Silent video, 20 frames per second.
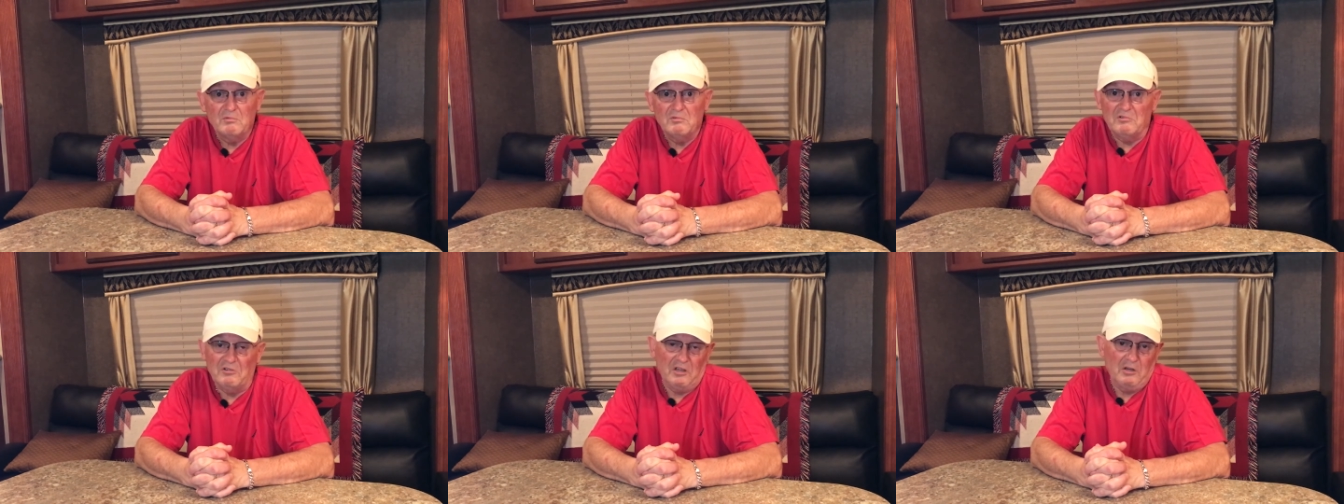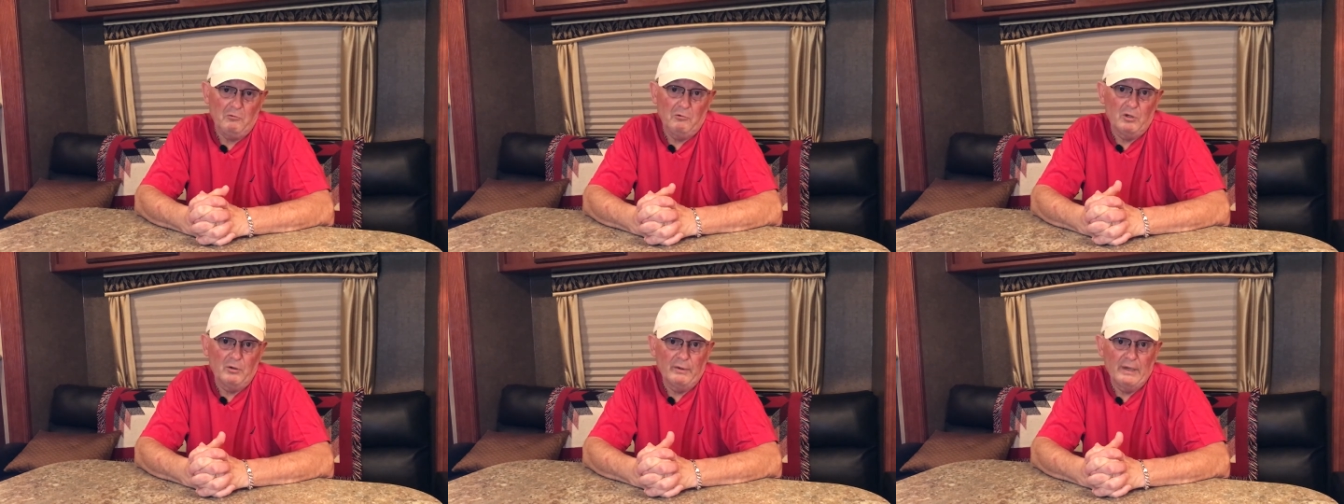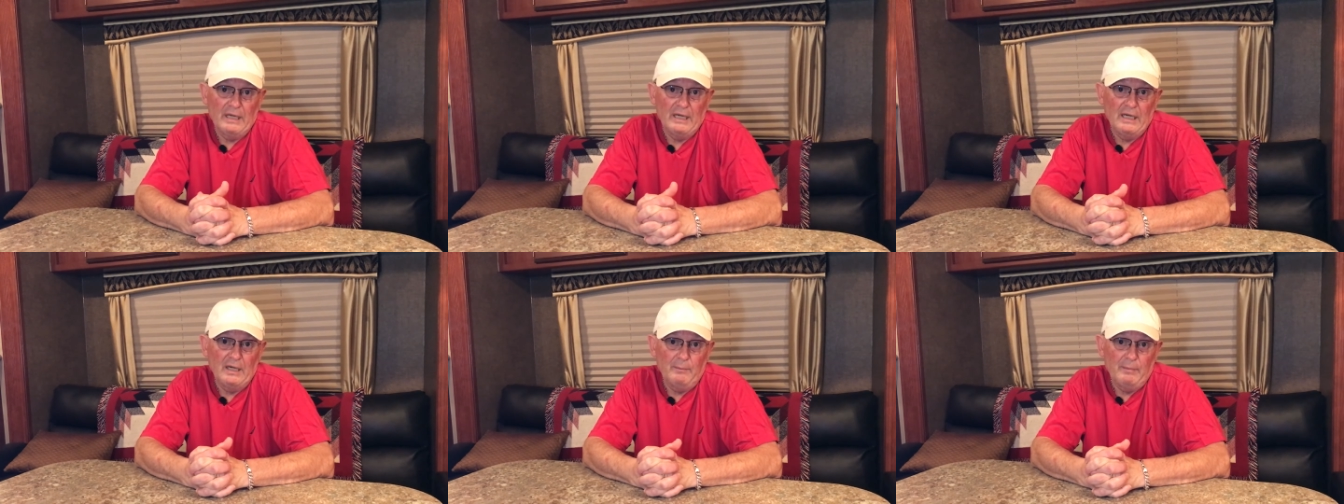Say, what do
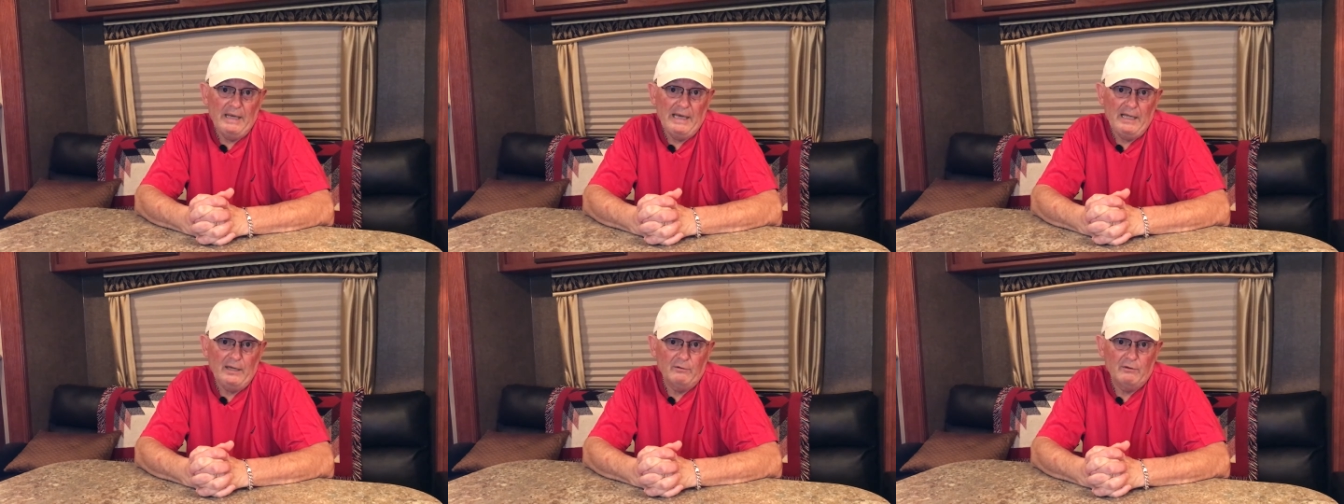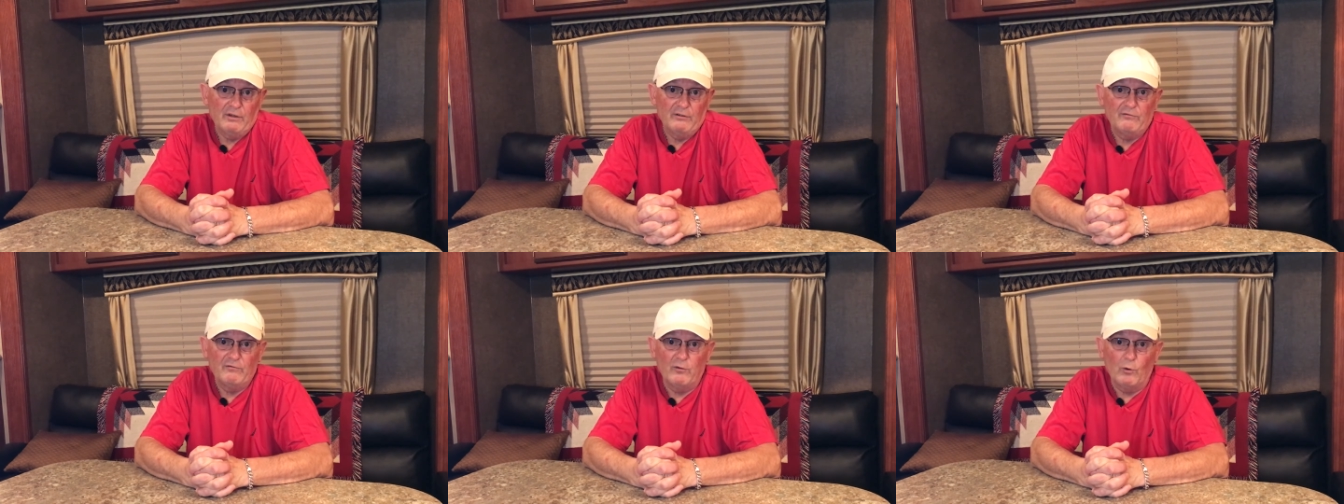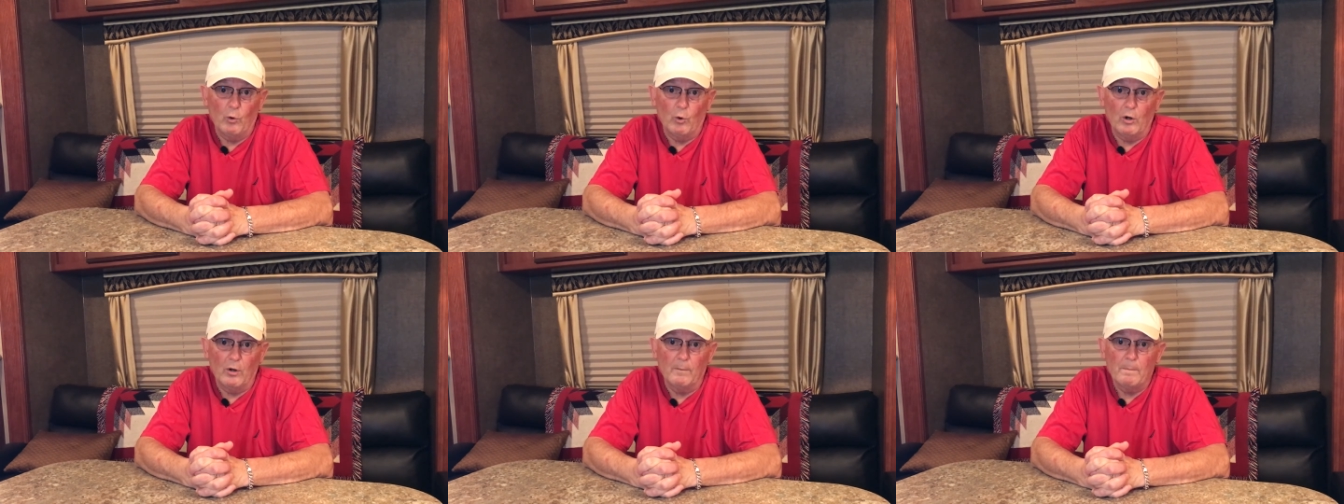I need a battery
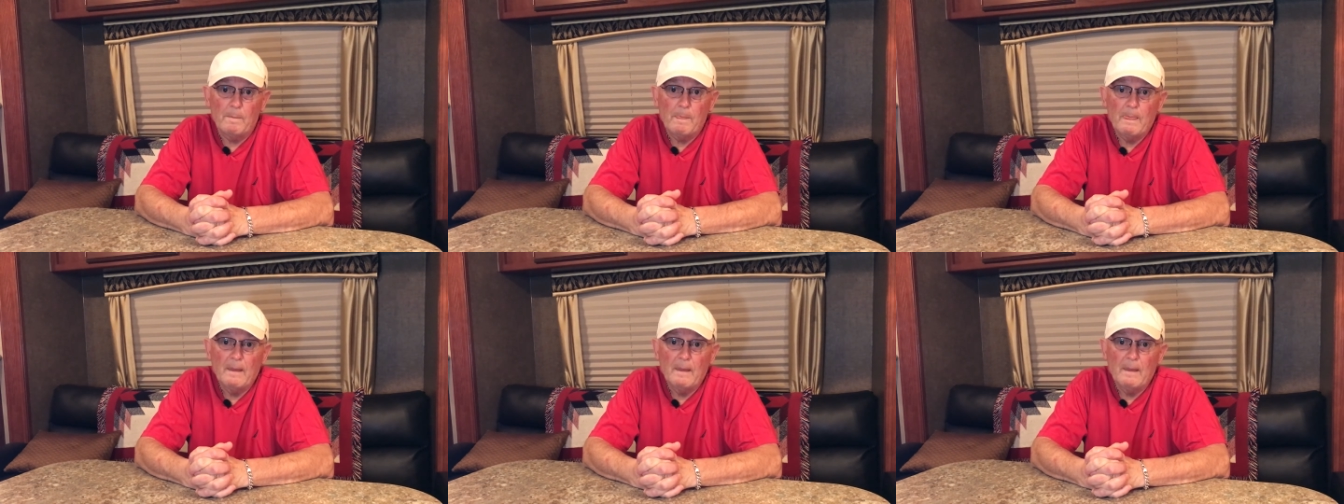for?